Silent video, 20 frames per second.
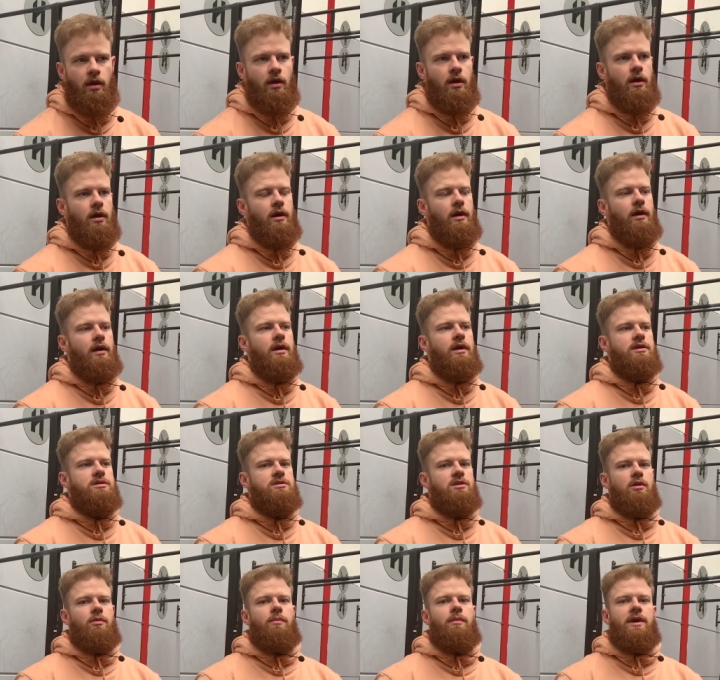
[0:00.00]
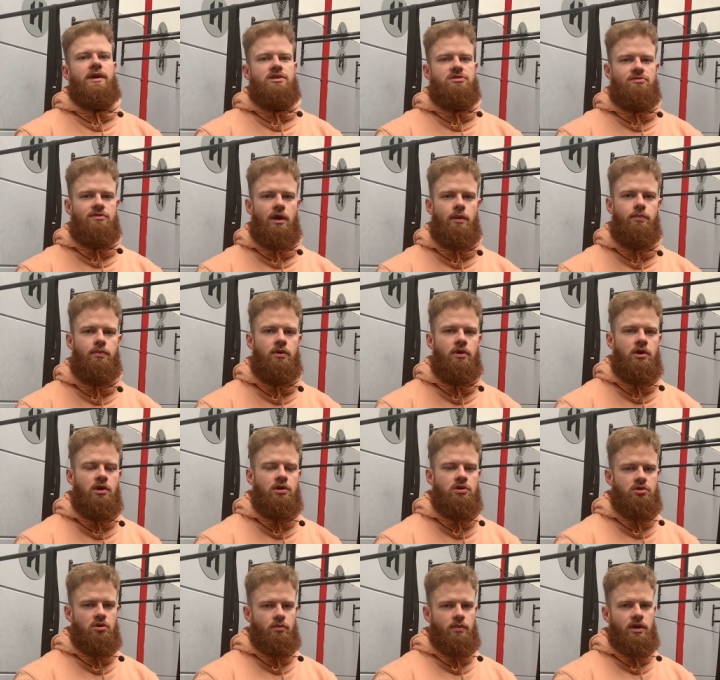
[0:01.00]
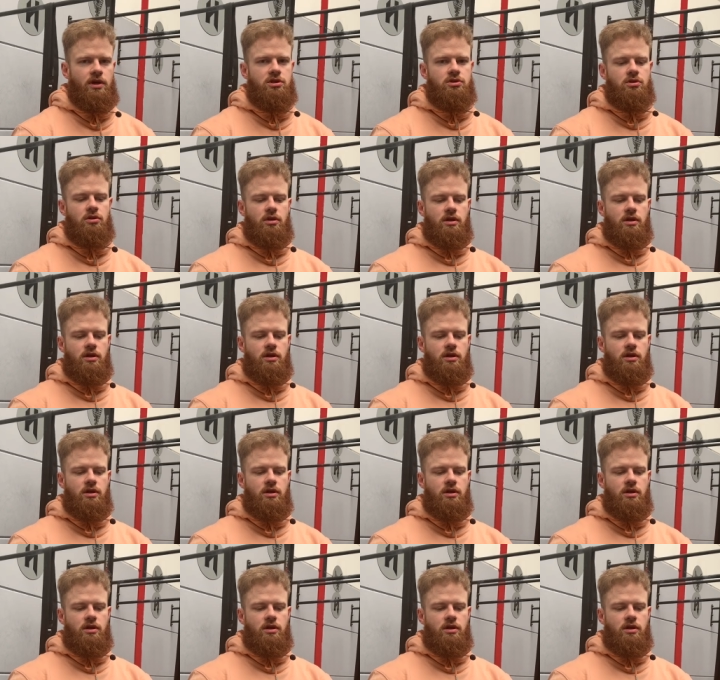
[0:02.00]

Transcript: uh, it's not max rep. So make sure